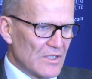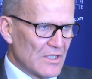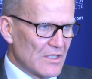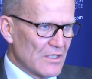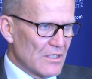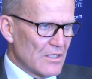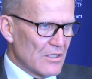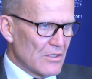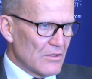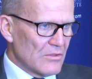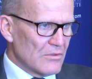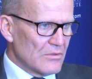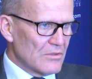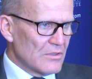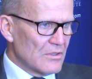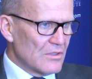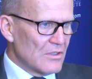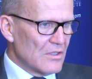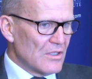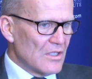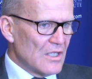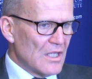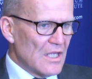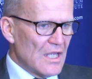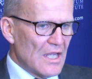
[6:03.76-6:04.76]
low,
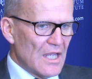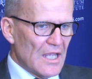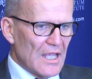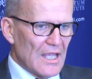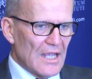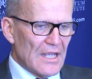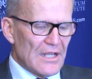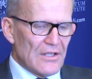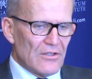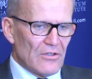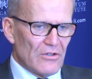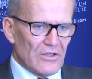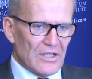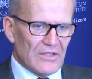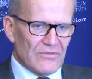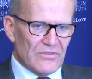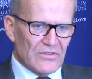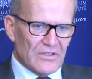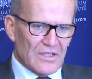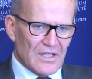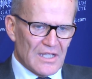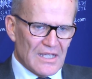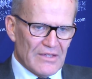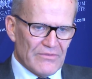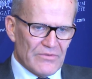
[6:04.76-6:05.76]
and not even
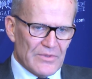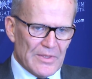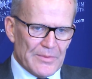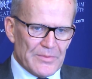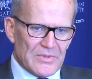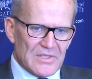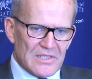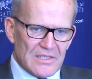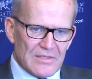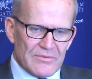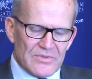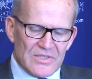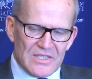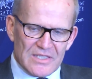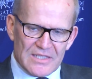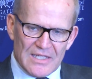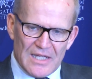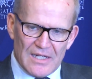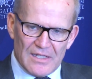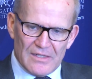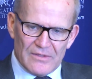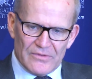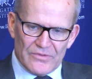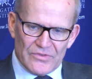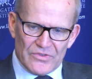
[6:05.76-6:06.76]
the governments
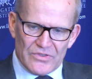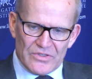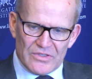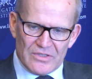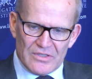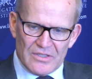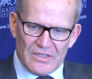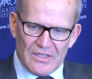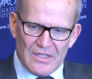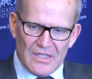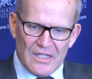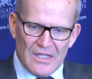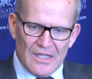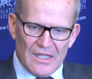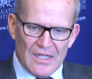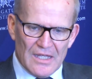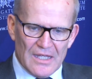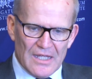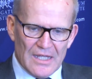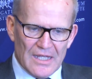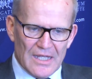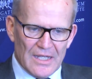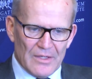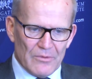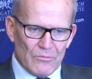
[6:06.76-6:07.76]
themselves
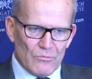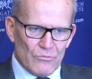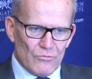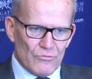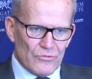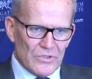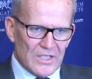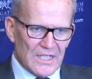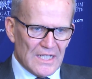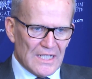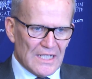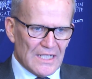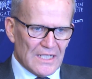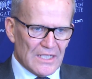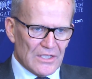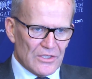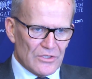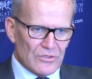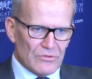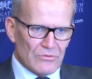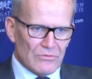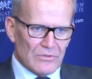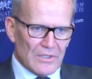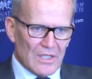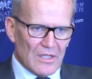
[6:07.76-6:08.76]
uh, really
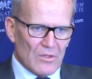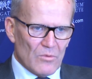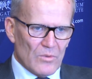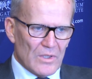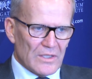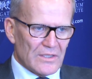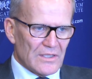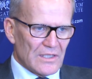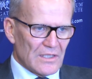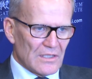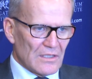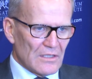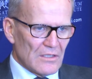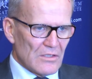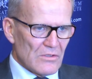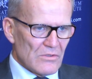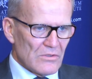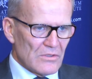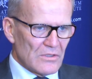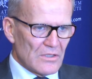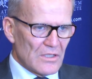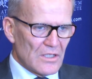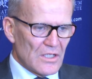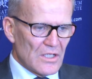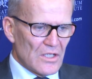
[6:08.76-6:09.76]
do know what they
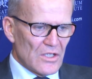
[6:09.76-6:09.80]
own.